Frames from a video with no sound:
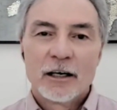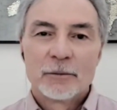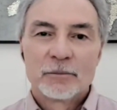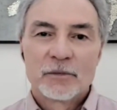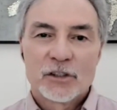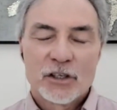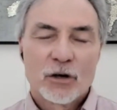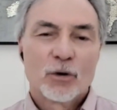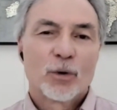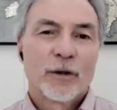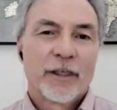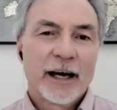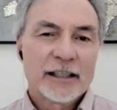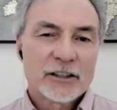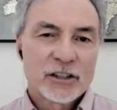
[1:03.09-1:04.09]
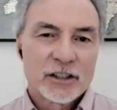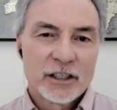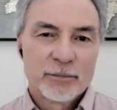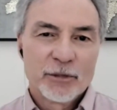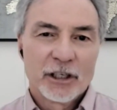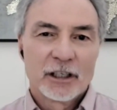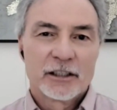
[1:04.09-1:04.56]
So that's
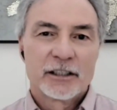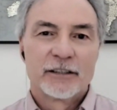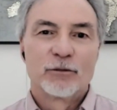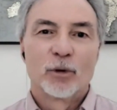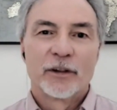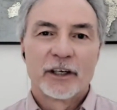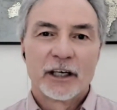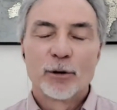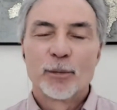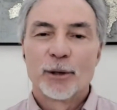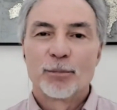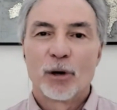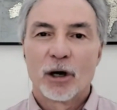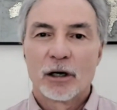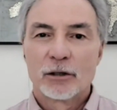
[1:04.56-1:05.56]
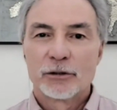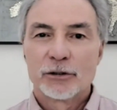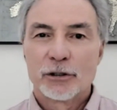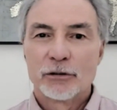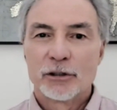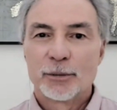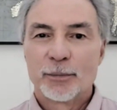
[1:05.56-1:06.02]
stimulative when the government borrows
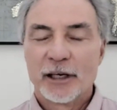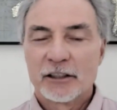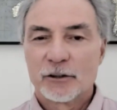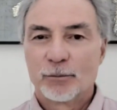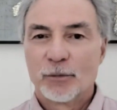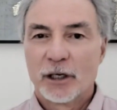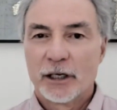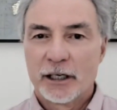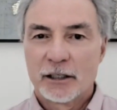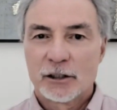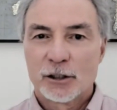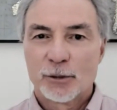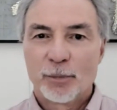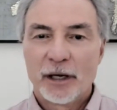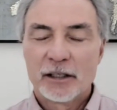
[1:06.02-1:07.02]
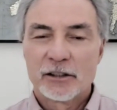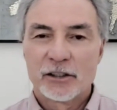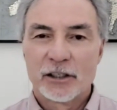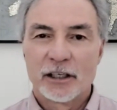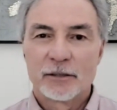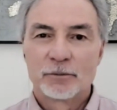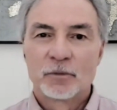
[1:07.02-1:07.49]
huge amounts of money and spends it.
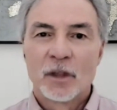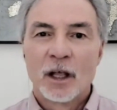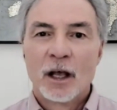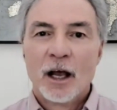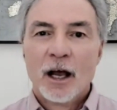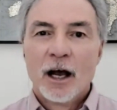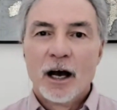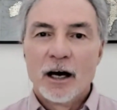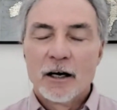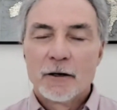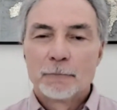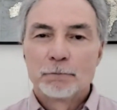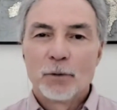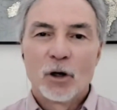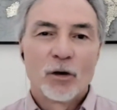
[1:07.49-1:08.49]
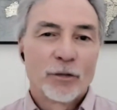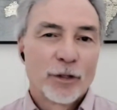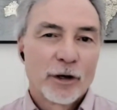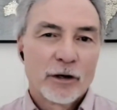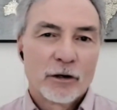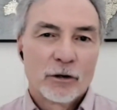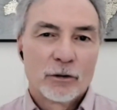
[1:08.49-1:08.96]

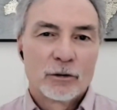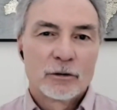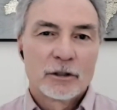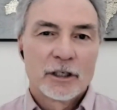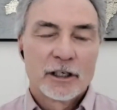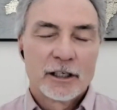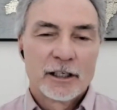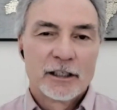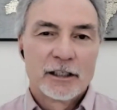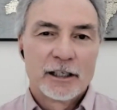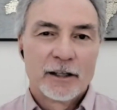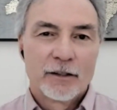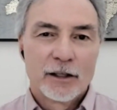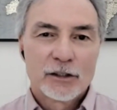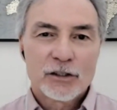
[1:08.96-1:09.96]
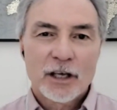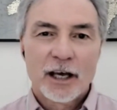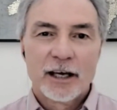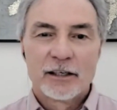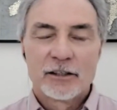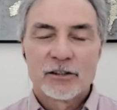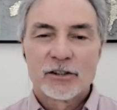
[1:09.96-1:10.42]
Although in this
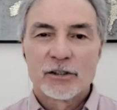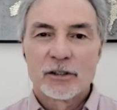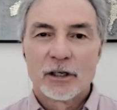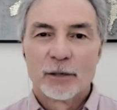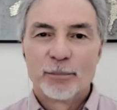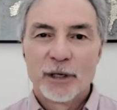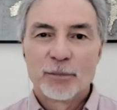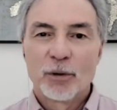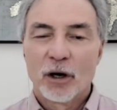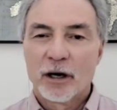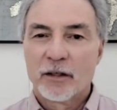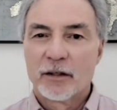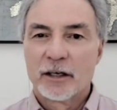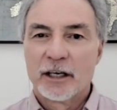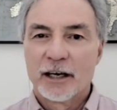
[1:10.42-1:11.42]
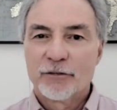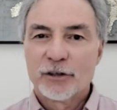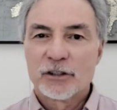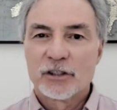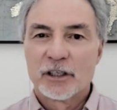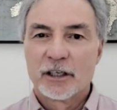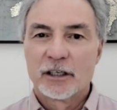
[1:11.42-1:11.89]
case, a big part of the
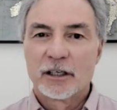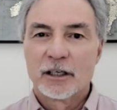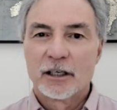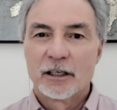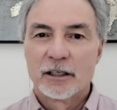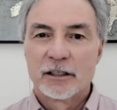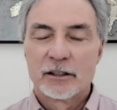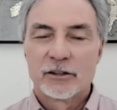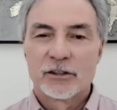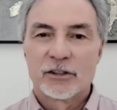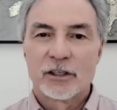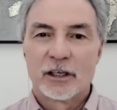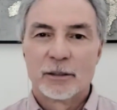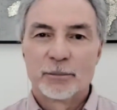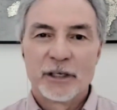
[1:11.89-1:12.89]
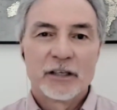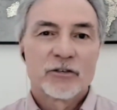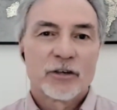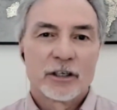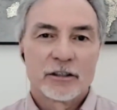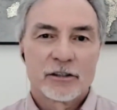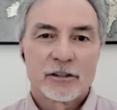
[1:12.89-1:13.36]
deficit is
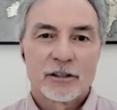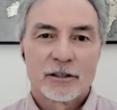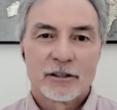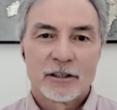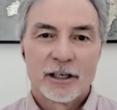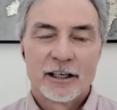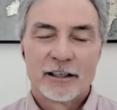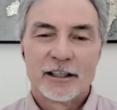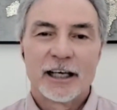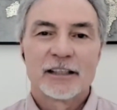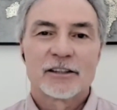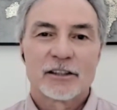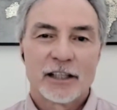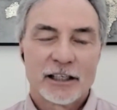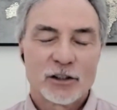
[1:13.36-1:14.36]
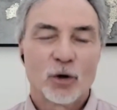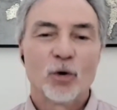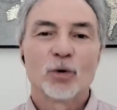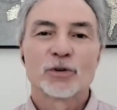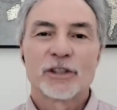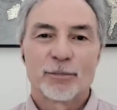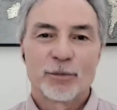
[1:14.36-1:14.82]
interest. And that's a
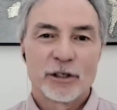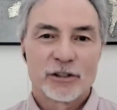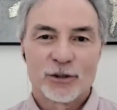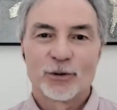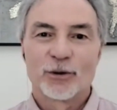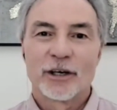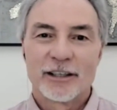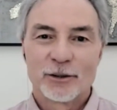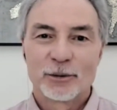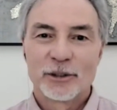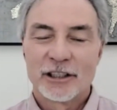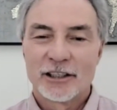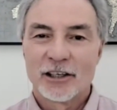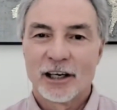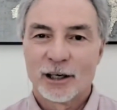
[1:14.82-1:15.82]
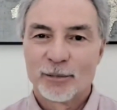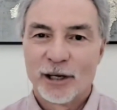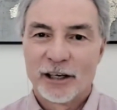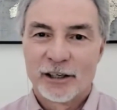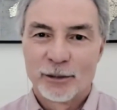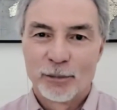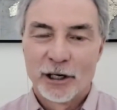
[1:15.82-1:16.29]
whole separate story that we should talk about
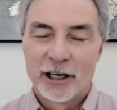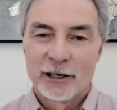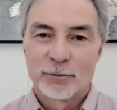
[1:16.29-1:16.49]
in a minute.